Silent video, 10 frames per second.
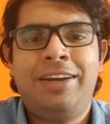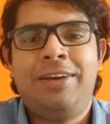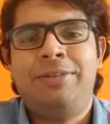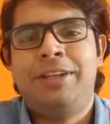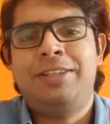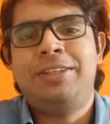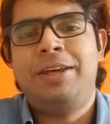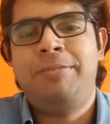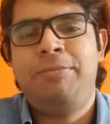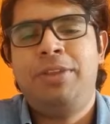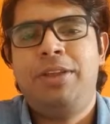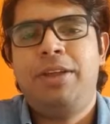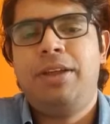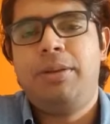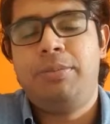Have a nice day.
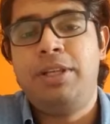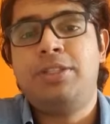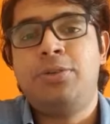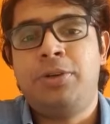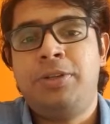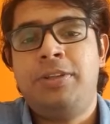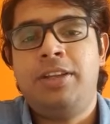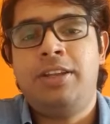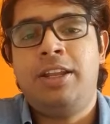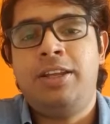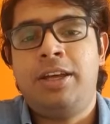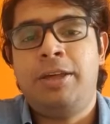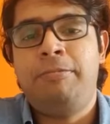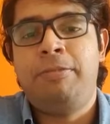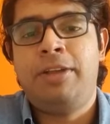Please join
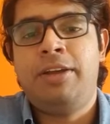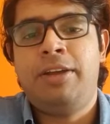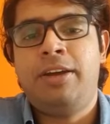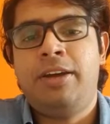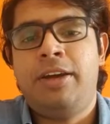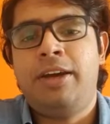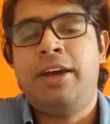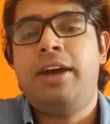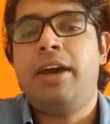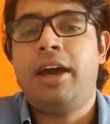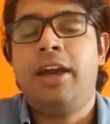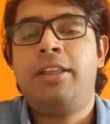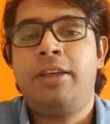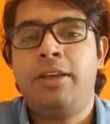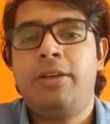DataGyan. I
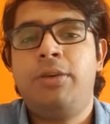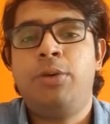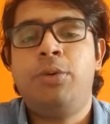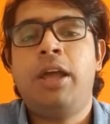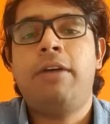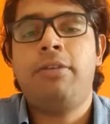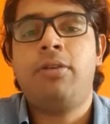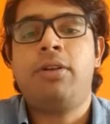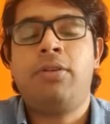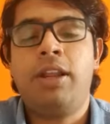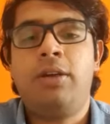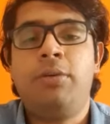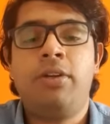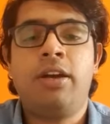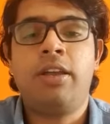think you will have a really
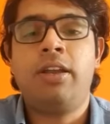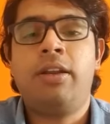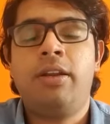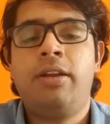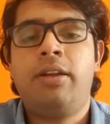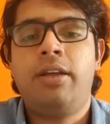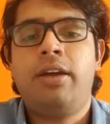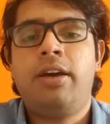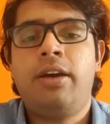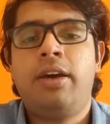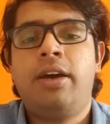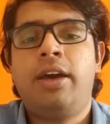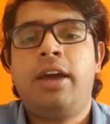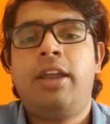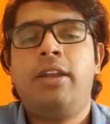good career.
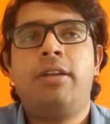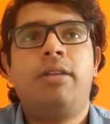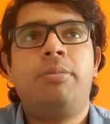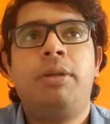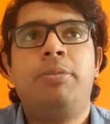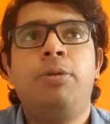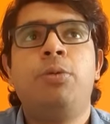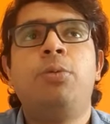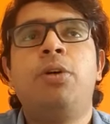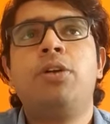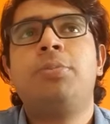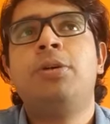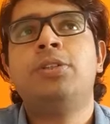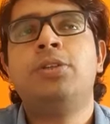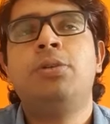And people who want to
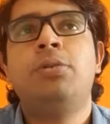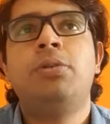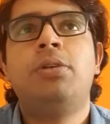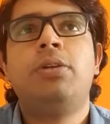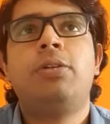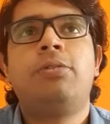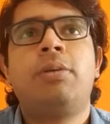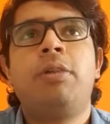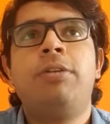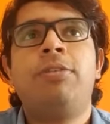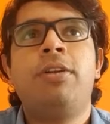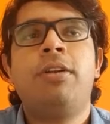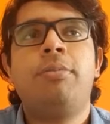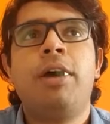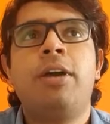pursue from
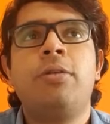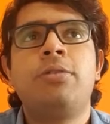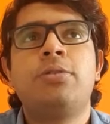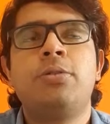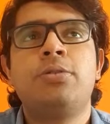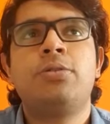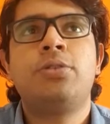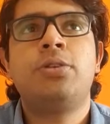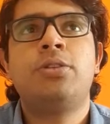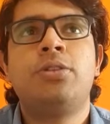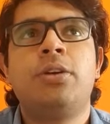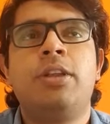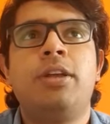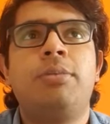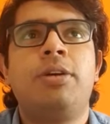different backgrounds also should join
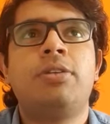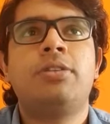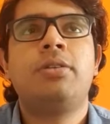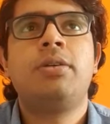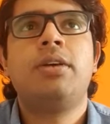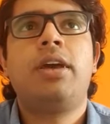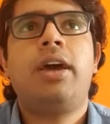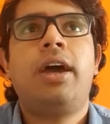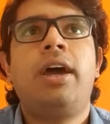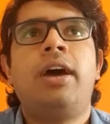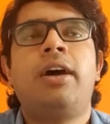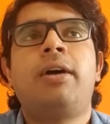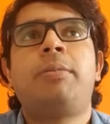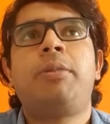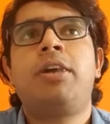here, because
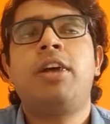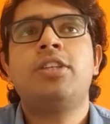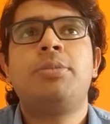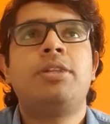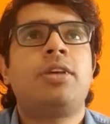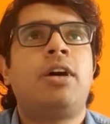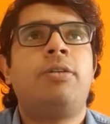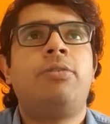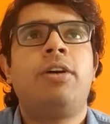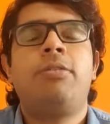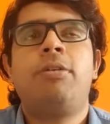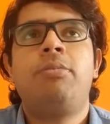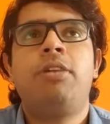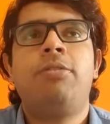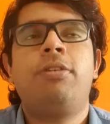my classmates were
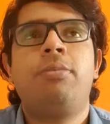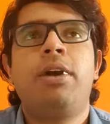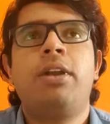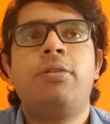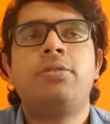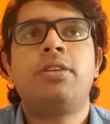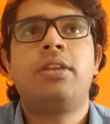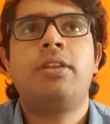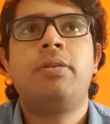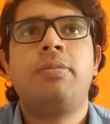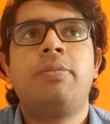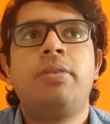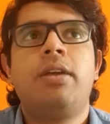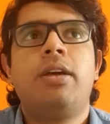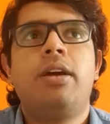from different backgrounds,
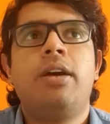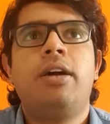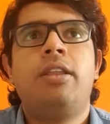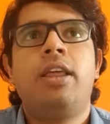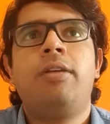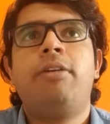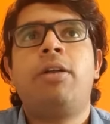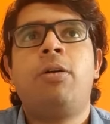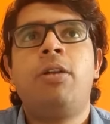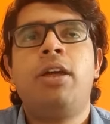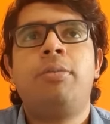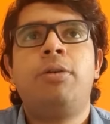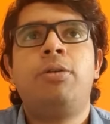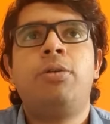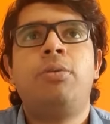and they were all
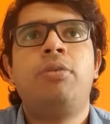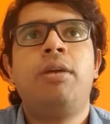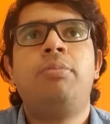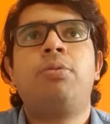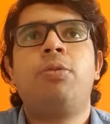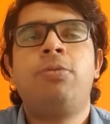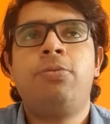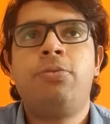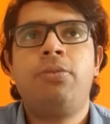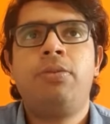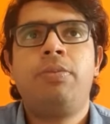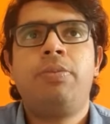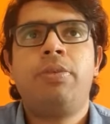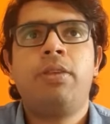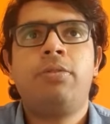able to improve
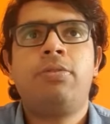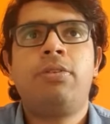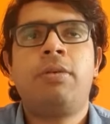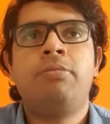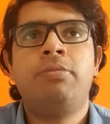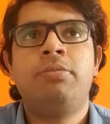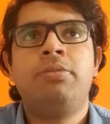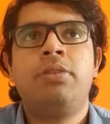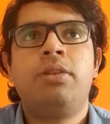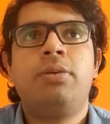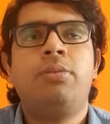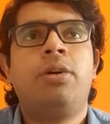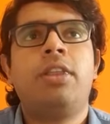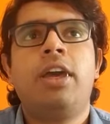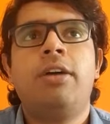from
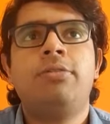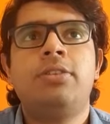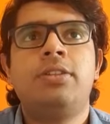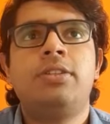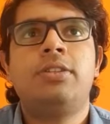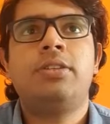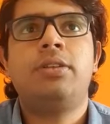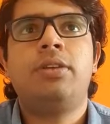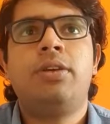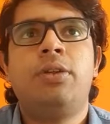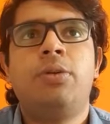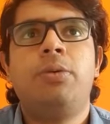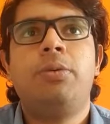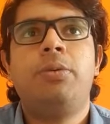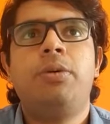what they have, you
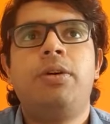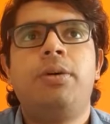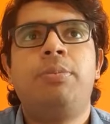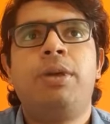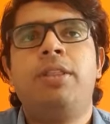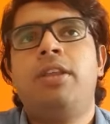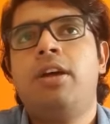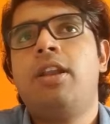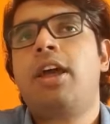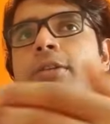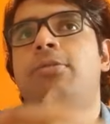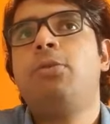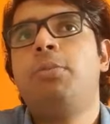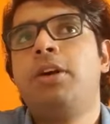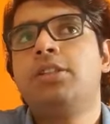know, been there like
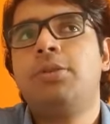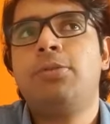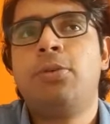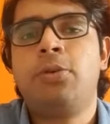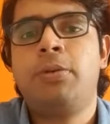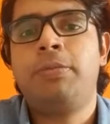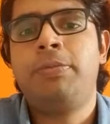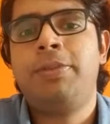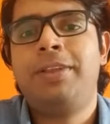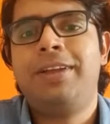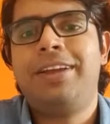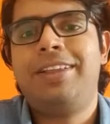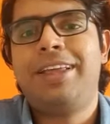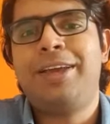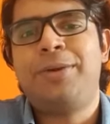4 months before.
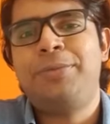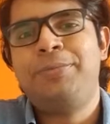Thank you.